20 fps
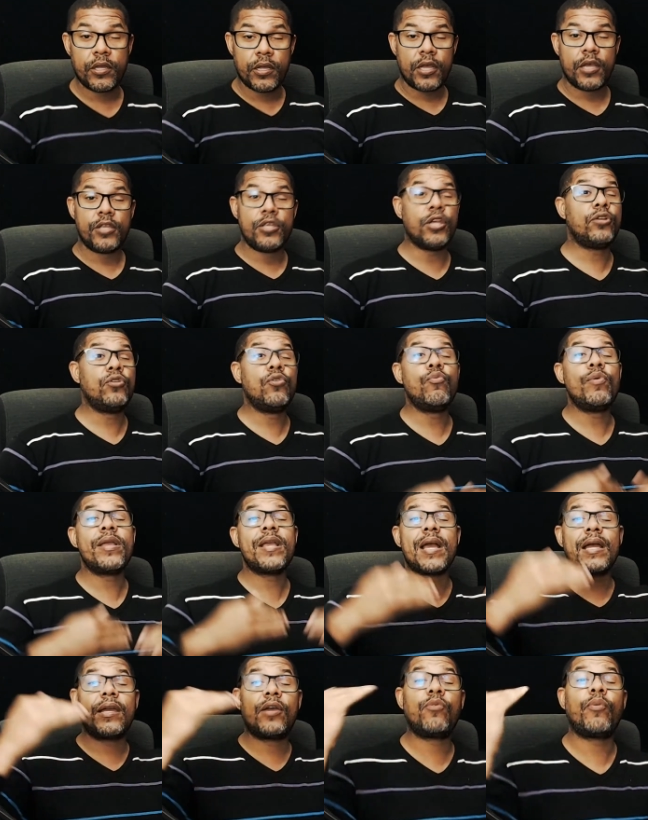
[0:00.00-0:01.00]
You're doing a
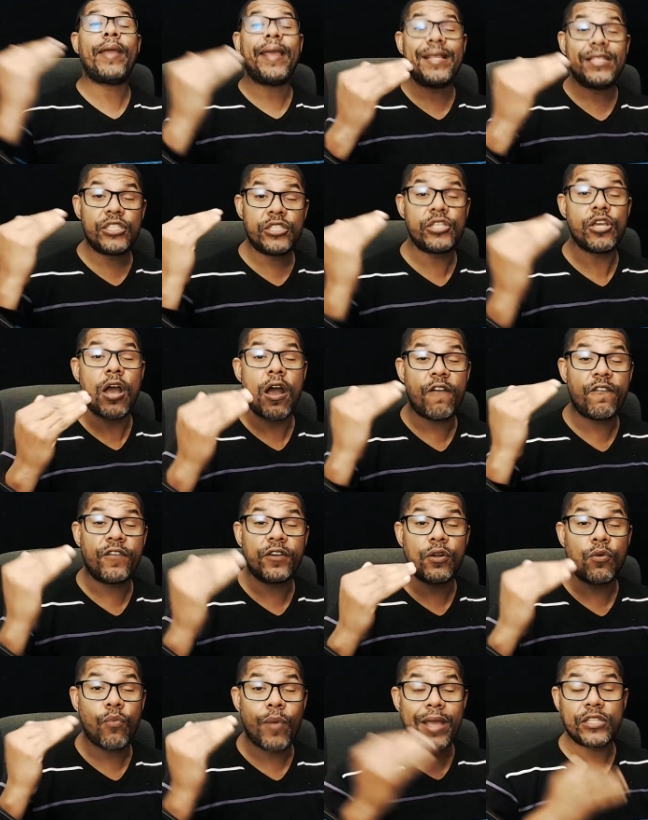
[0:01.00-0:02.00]
great job for the
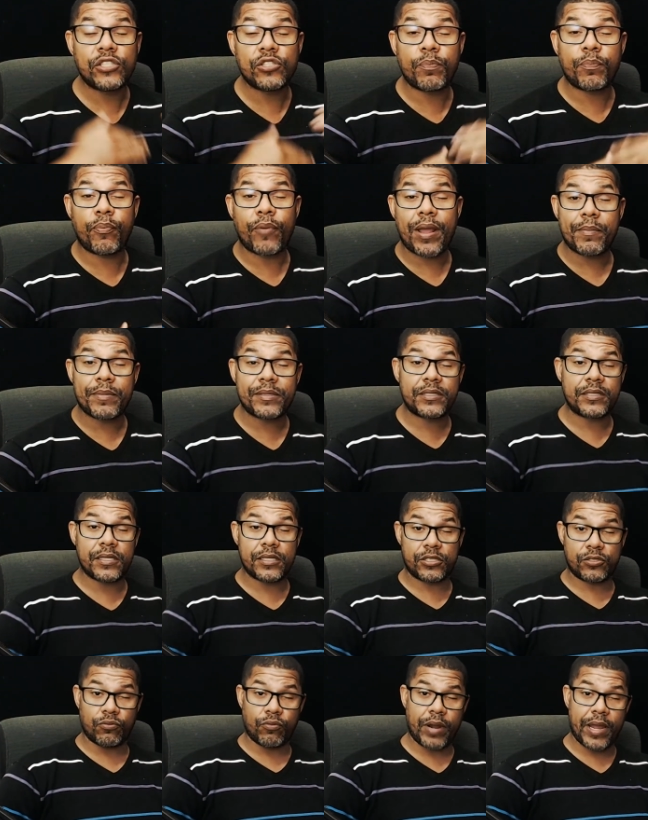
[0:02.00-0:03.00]
white
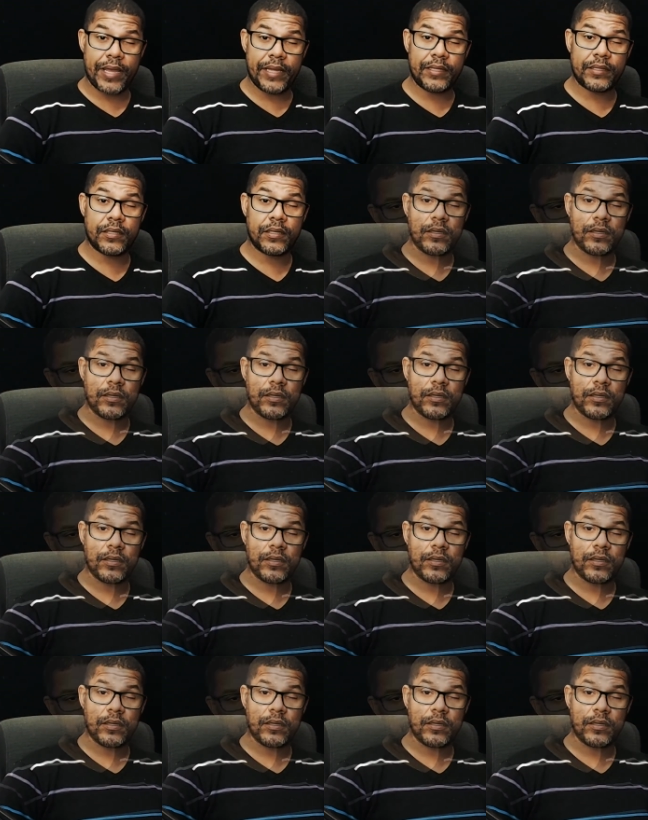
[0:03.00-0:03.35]
supremacists, right?